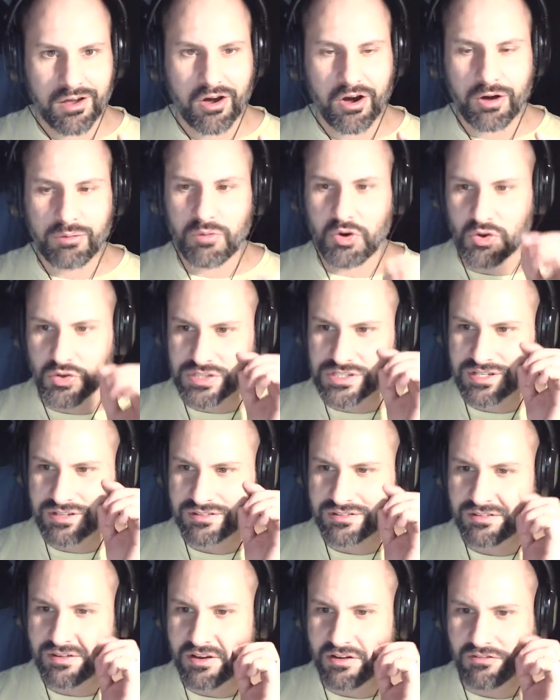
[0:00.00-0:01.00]

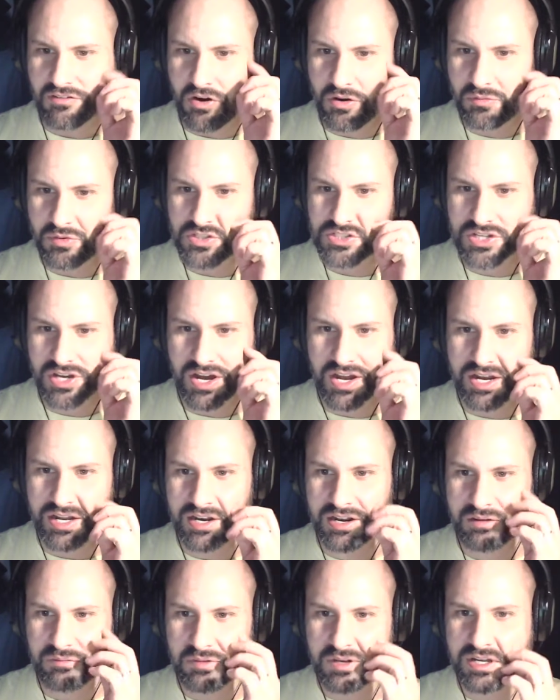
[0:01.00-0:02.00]
I've almost got
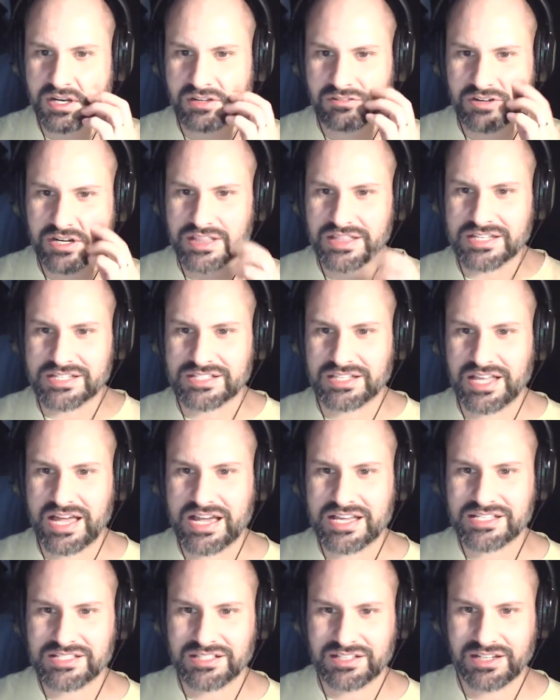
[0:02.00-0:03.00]
it. I'm going to read this
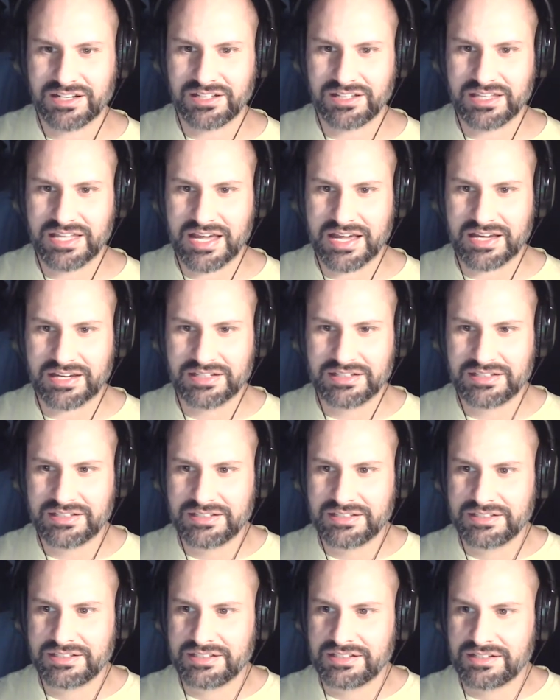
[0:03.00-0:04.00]
last little
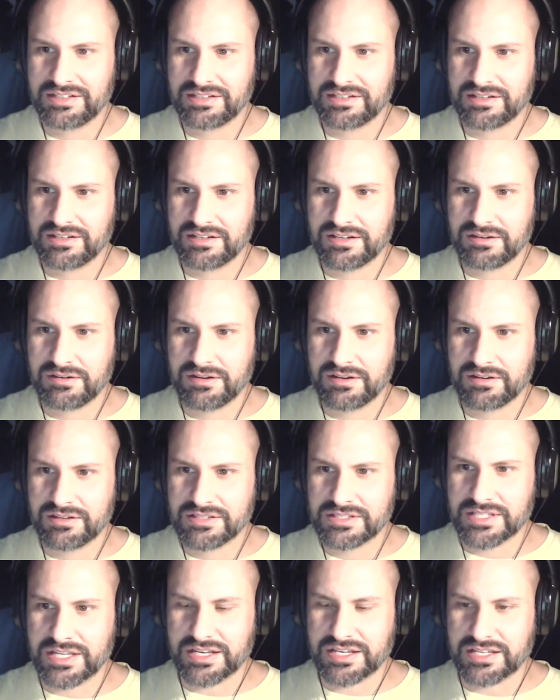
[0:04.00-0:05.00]

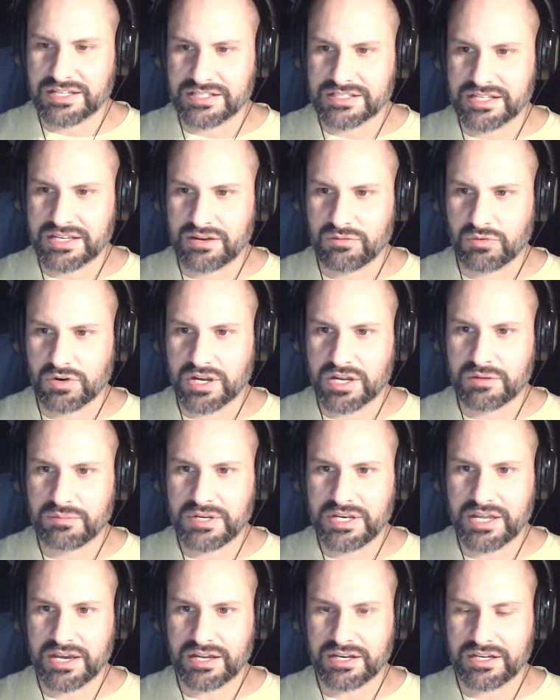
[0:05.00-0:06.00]
sentence and then we're going to
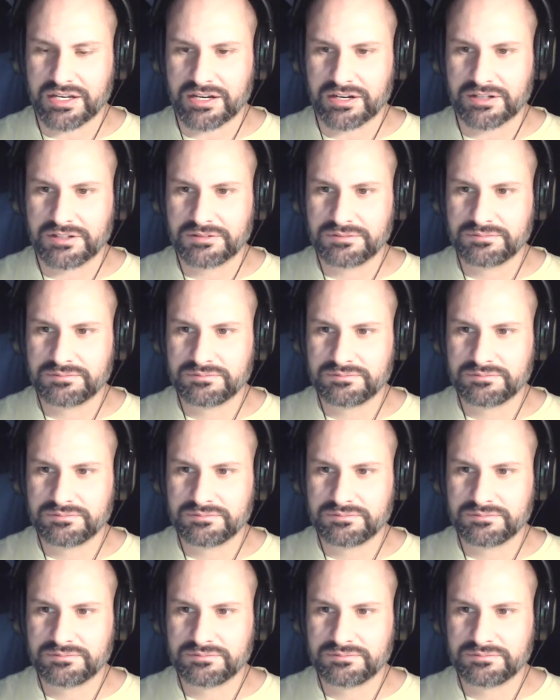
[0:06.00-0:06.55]
be done here.